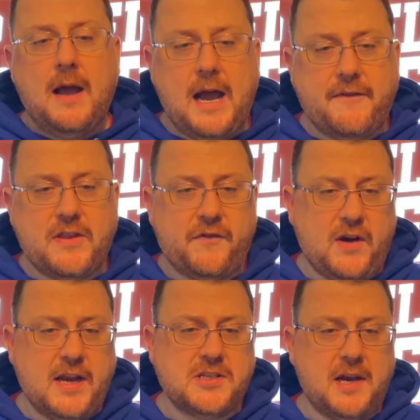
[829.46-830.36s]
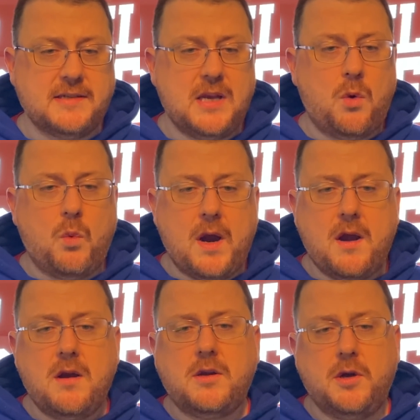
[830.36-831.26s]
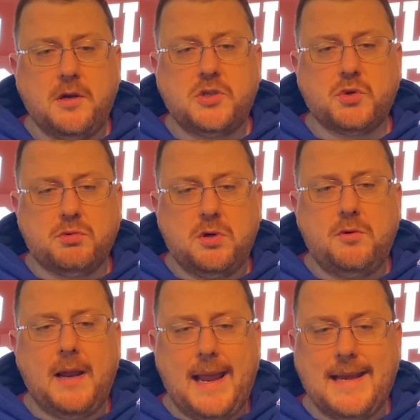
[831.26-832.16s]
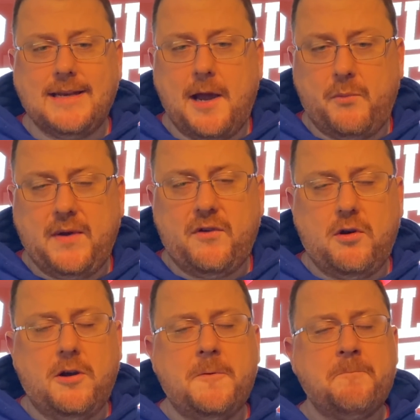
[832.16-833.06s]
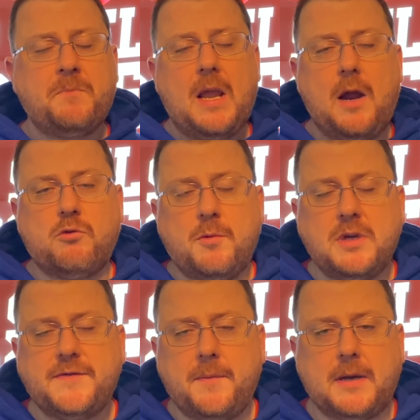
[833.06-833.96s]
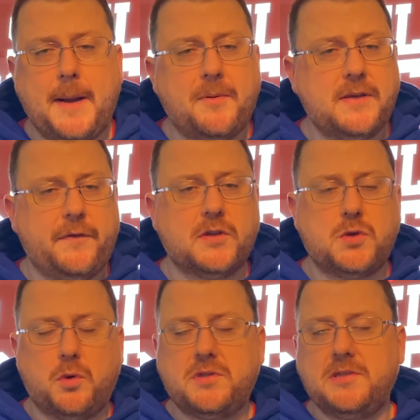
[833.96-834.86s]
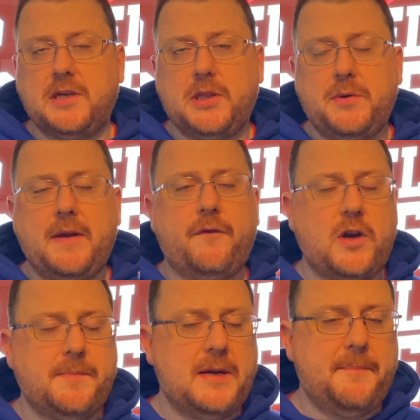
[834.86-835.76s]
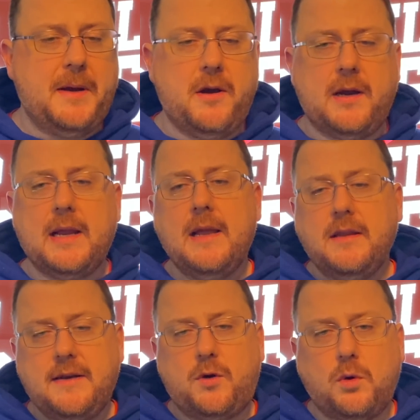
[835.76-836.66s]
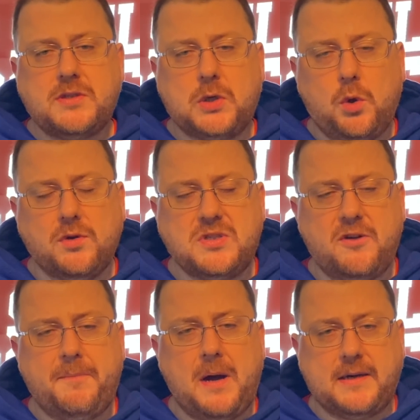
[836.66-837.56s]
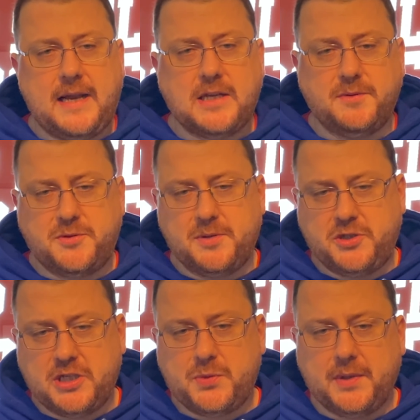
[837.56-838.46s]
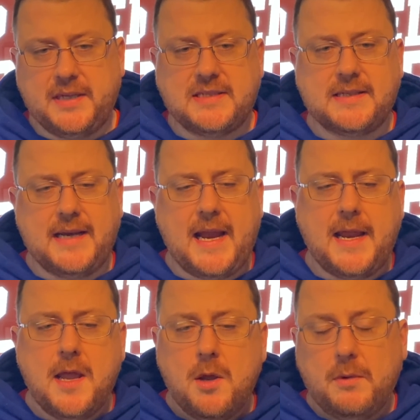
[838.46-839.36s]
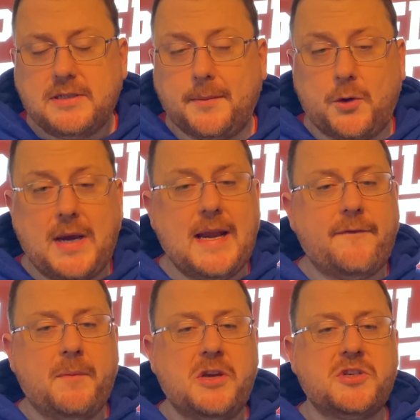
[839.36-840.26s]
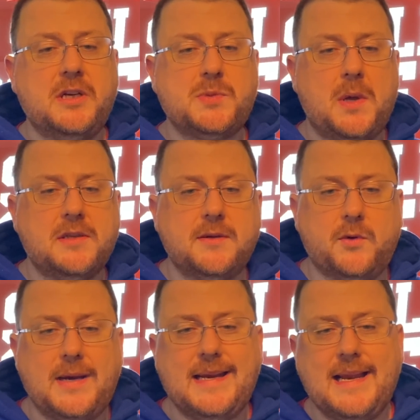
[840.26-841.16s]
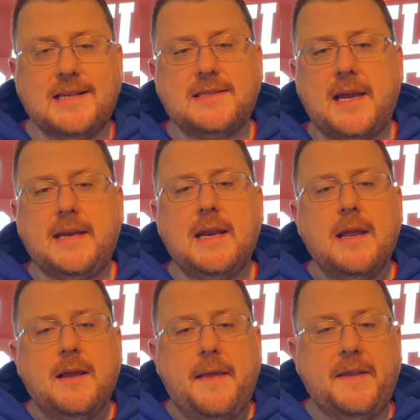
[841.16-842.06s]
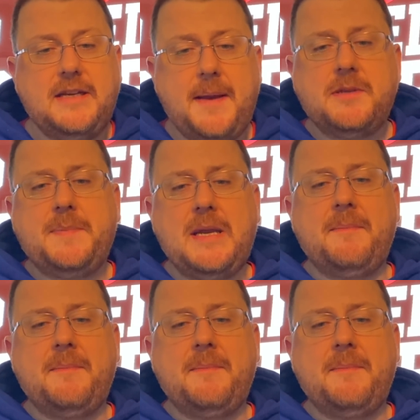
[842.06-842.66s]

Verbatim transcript: of the franchise. Now, where could Giroux end up? We've heard rumors from a couple different sources, including Friedman and Merrick, and of course the Cold Stove podcast, which was just released today with some great information as well and some great insight. And the teams being